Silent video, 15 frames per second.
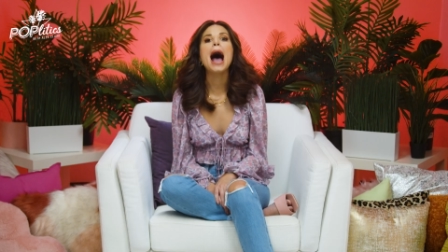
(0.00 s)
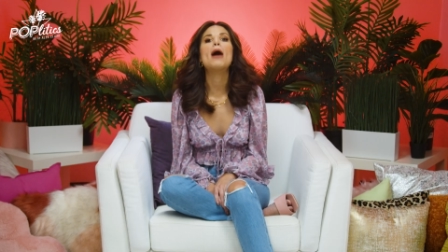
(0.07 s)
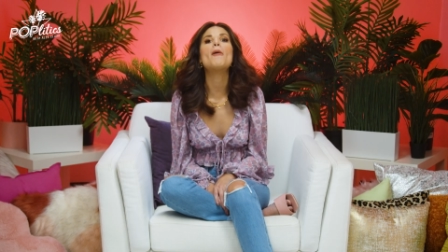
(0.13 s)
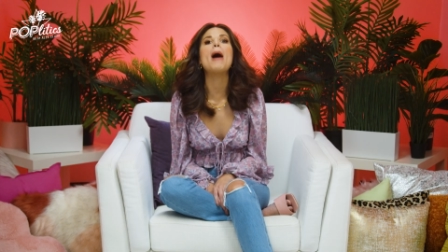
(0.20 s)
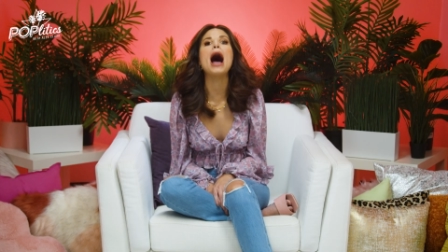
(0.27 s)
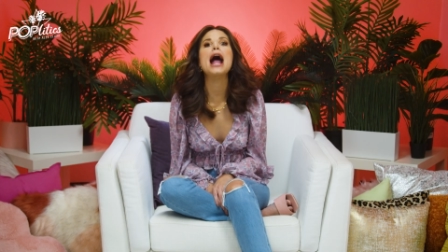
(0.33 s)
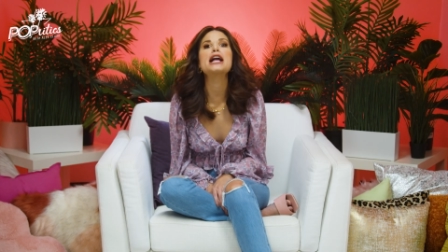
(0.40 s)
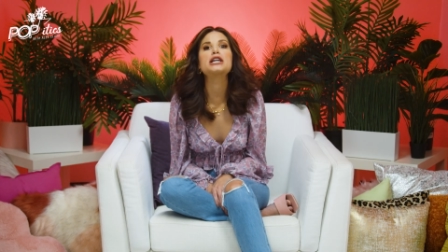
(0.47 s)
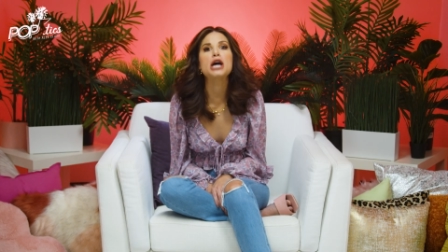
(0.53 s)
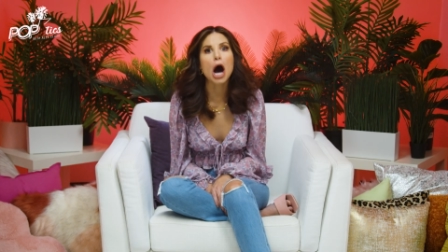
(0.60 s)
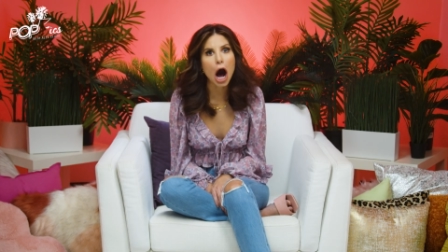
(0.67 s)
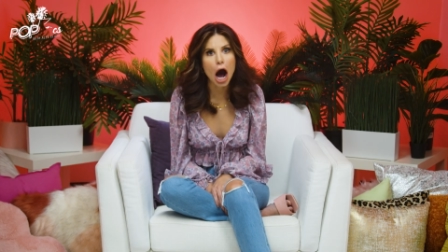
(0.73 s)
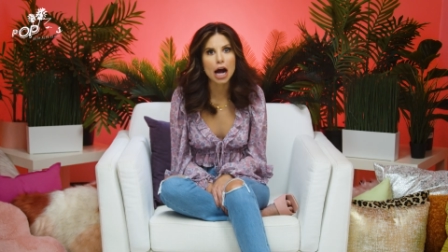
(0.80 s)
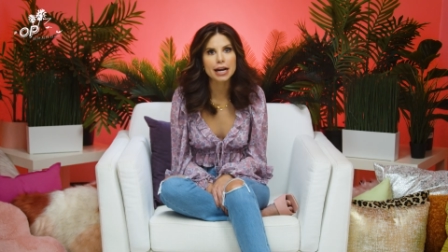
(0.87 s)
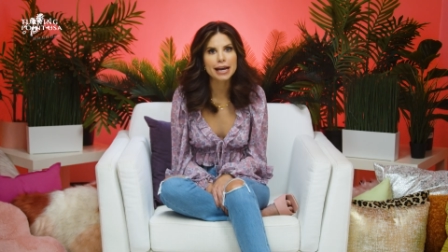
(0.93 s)
How
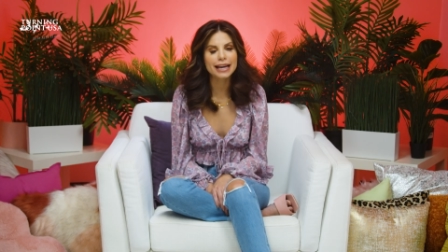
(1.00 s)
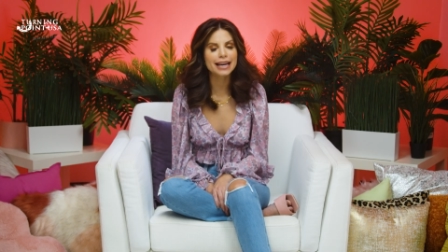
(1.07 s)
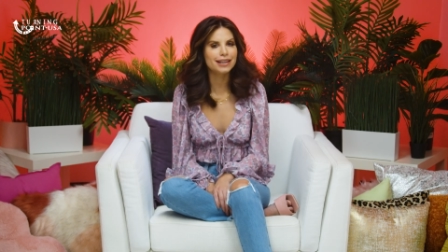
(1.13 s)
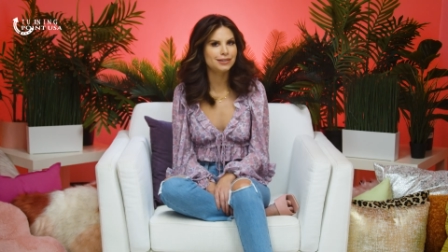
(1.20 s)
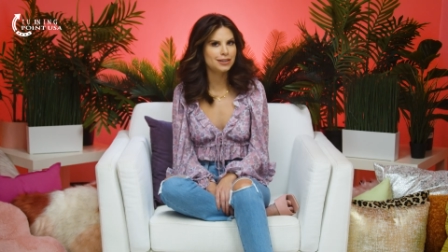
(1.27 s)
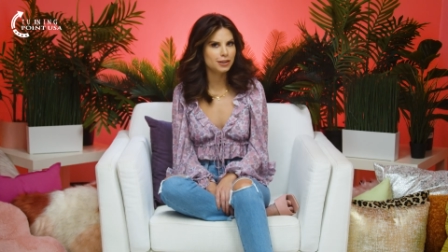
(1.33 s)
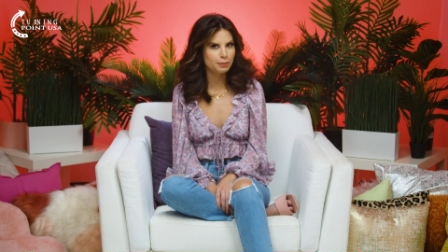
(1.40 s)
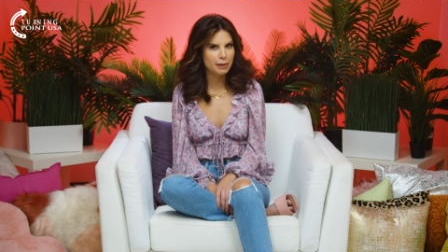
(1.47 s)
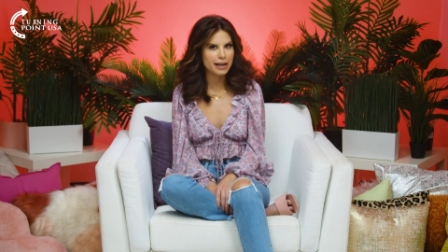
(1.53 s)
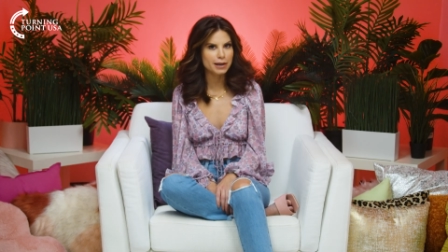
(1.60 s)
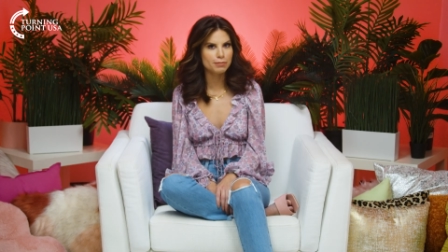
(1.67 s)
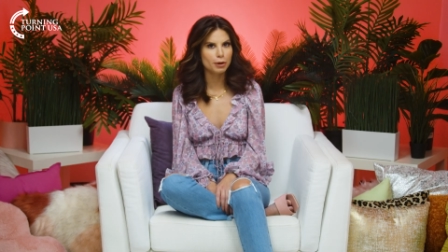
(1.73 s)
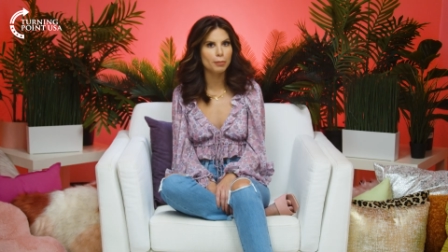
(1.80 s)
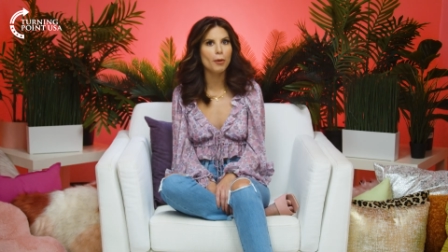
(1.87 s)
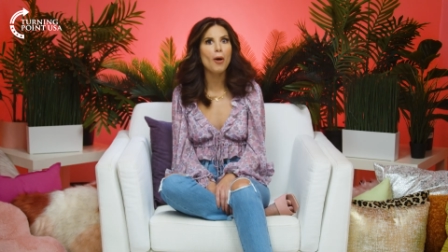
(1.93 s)
iconic is this pink
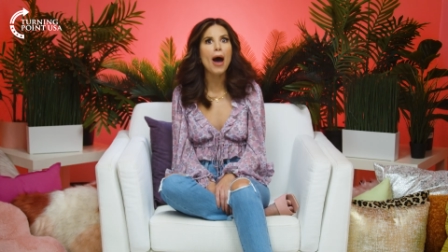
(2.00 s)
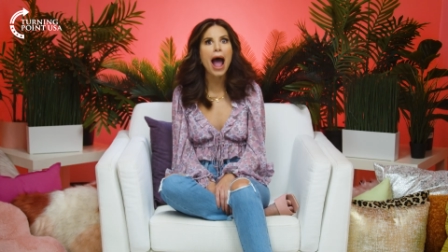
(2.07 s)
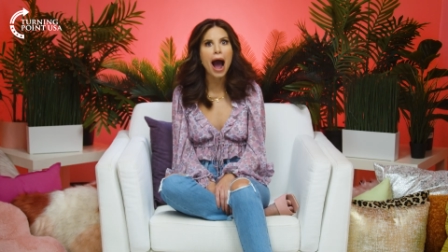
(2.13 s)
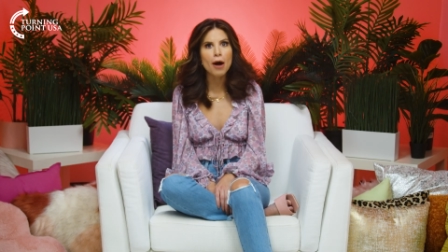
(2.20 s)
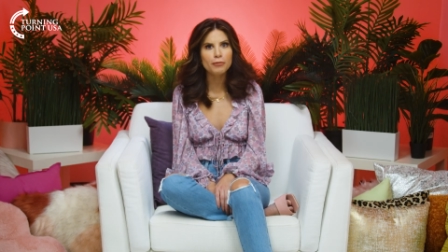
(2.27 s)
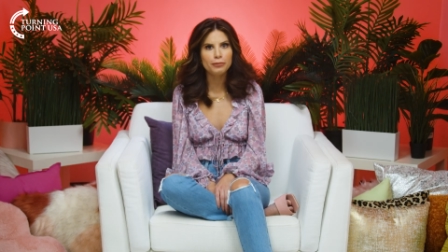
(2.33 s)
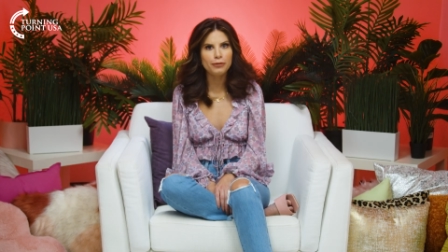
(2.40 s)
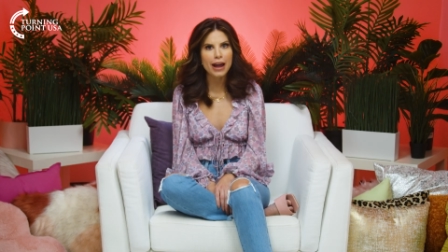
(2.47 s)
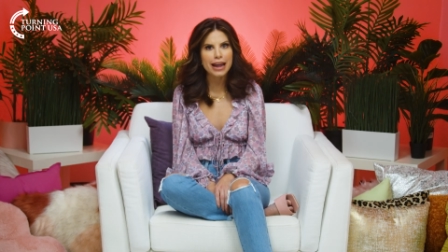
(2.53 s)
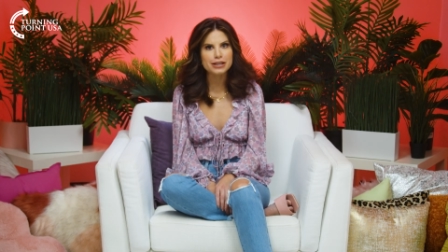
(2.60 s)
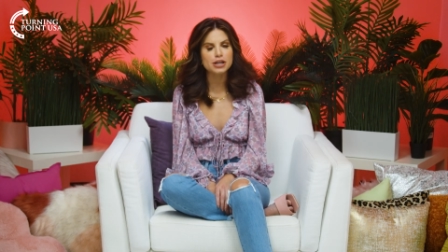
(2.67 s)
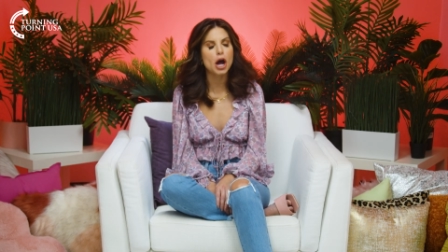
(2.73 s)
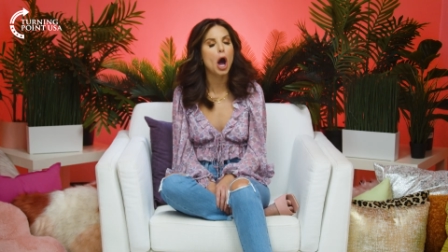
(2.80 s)
and purple outfit,